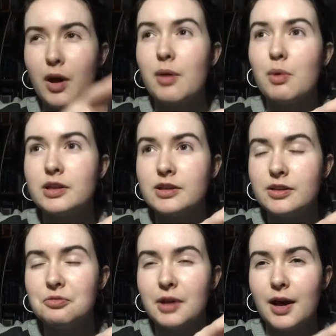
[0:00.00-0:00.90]
I want to
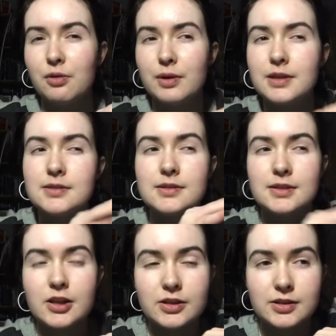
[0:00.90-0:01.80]
do now is
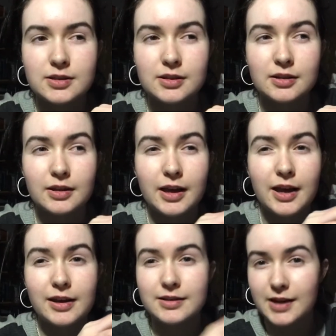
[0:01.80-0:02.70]
sit
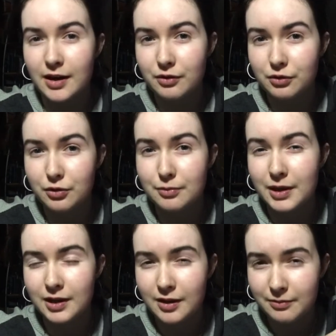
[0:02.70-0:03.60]
in a dark room
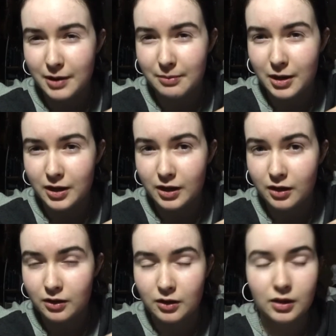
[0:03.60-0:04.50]
and leave my body.
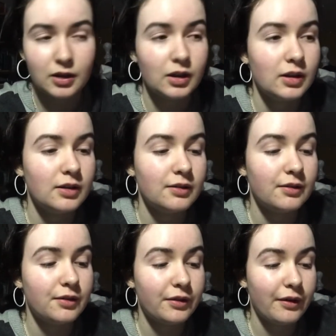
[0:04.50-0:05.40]

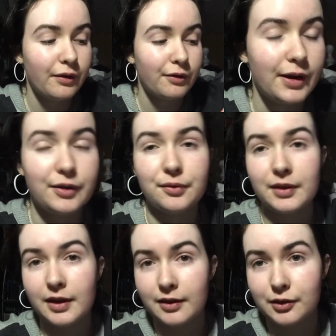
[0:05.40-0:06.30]
So, I don't
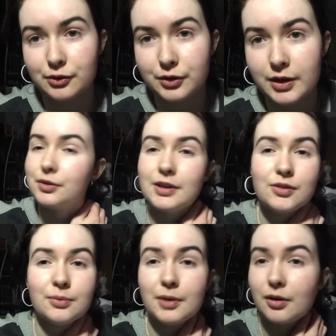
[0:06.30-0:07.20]
think I can read,
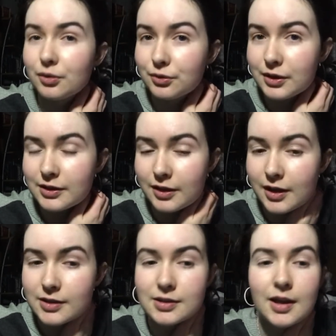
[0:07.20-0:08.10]
so I'm not going to read
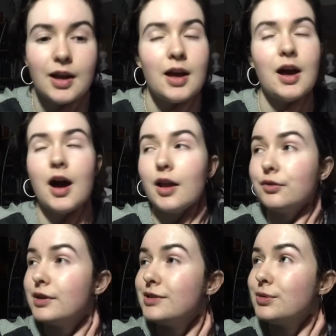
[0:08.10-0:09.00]
tonight. I'll
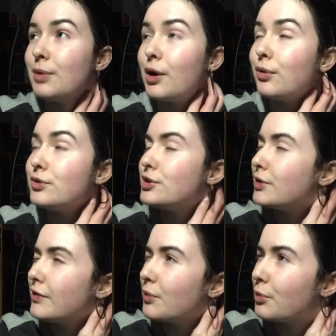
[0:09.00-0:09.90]
read tomorrow,
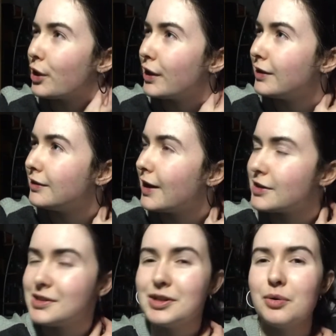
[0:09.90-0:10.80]
don't even worry.
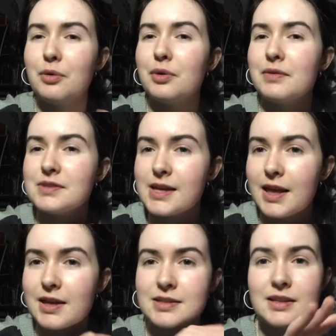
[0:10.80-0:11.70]
Actually, no, I won't even say
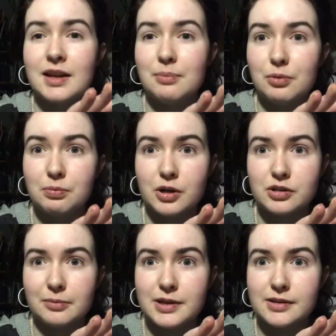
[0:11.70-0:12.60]
that because then I'll put
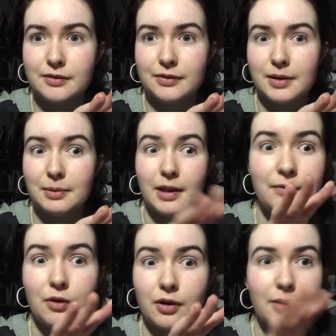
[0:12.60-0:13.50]
pressure on myself and then be like,
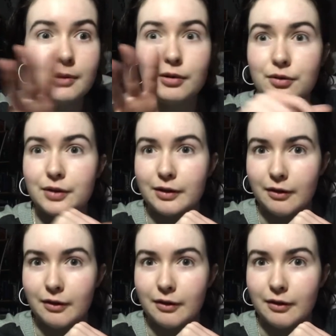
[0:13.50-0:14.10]
fuck, I'm not going to read at